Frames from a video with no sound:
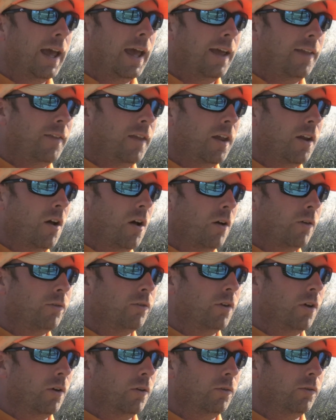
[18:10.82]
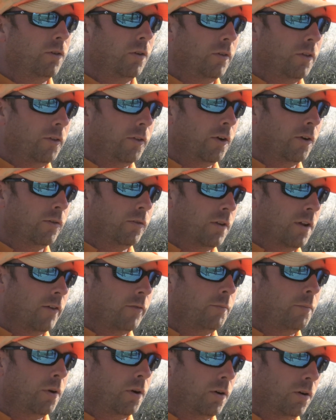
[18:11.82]
and then also so that there's
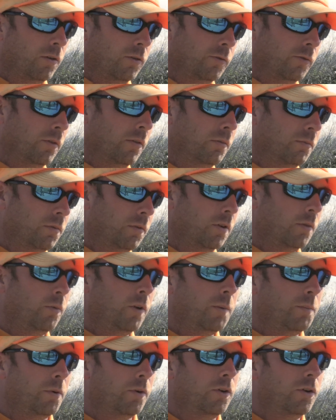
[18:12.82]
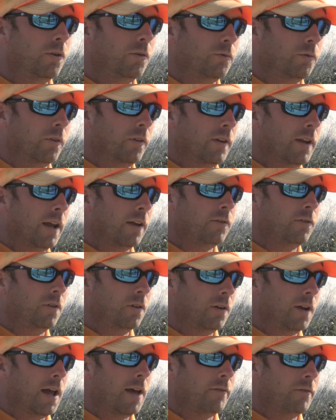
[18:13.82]
enough birds to reproduce for the next
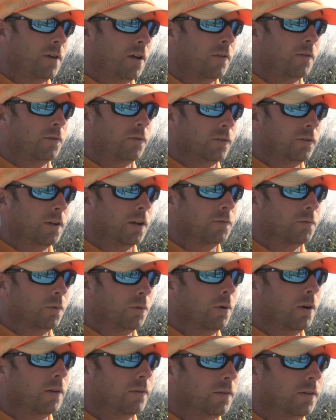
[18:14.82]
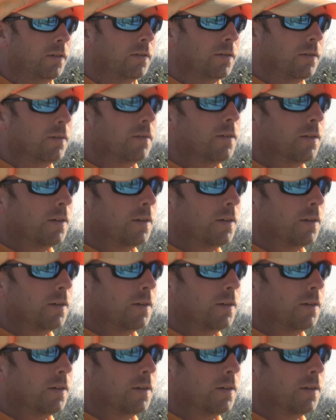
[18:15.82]
year to have another successful quail season.